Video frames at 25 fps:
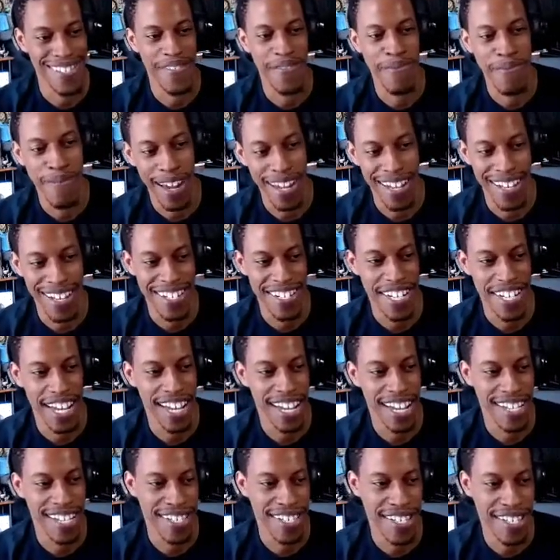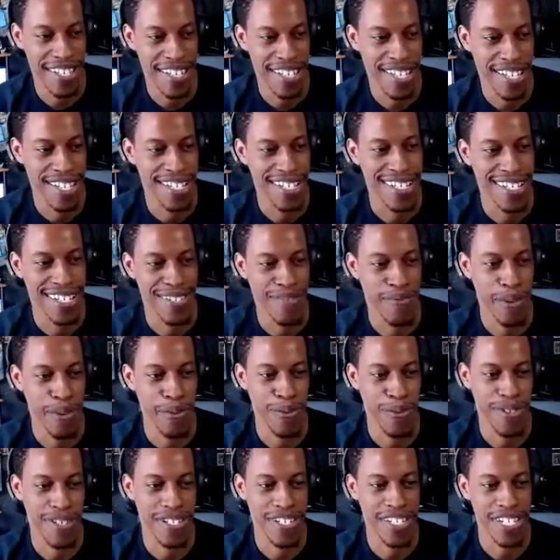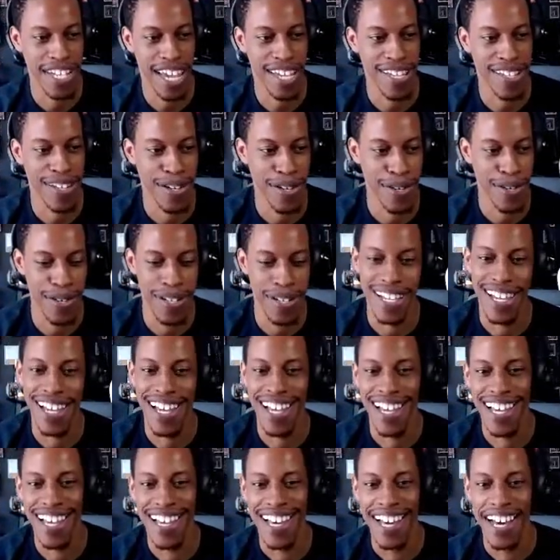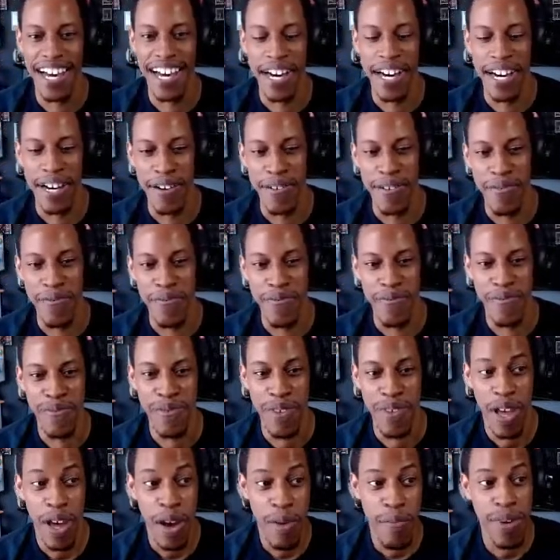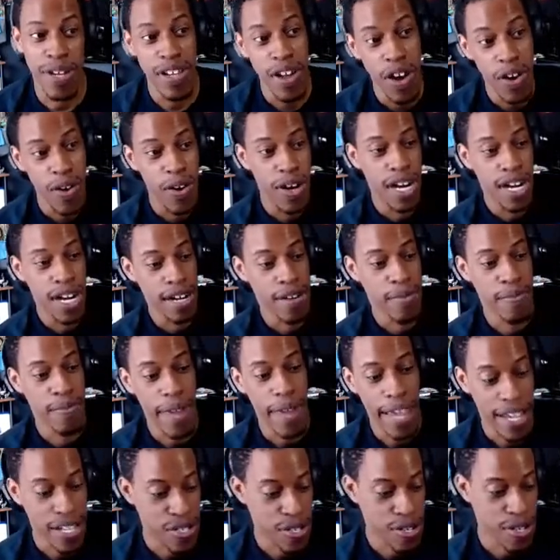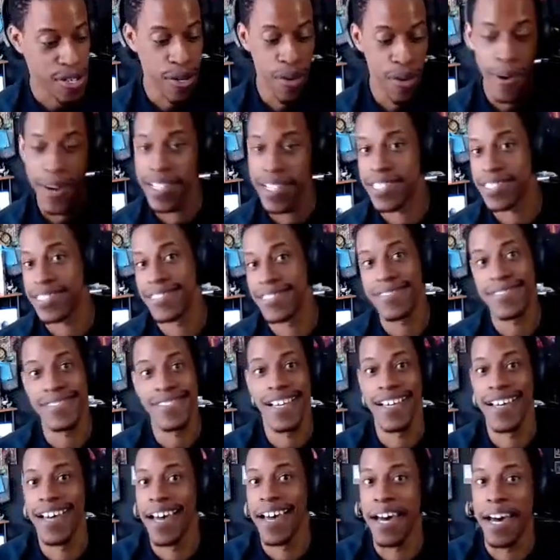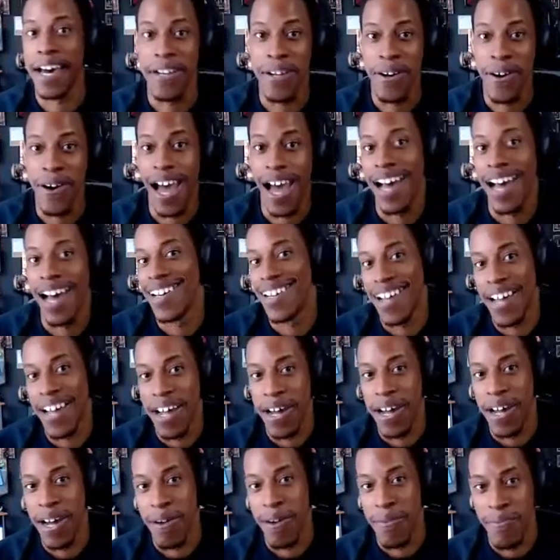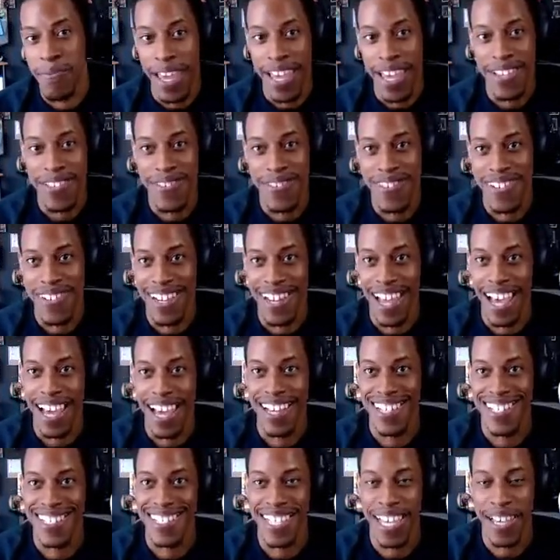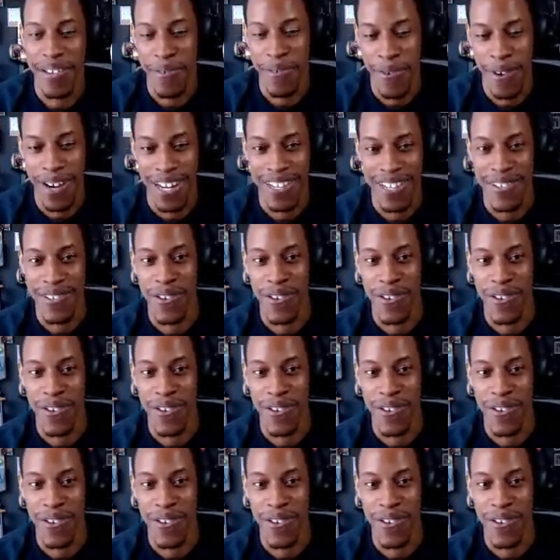everybody in the chat. I see people in the chat going. But no, answering questions. I know I'm answering a lot of the same questions